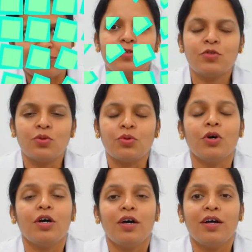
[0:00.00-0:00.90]

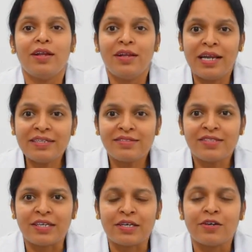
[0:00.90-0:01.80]
So let's
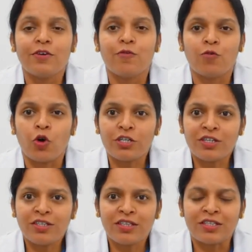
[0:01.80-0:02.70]
see what
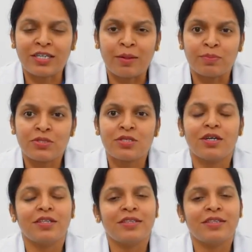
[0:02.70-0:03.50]
are the tips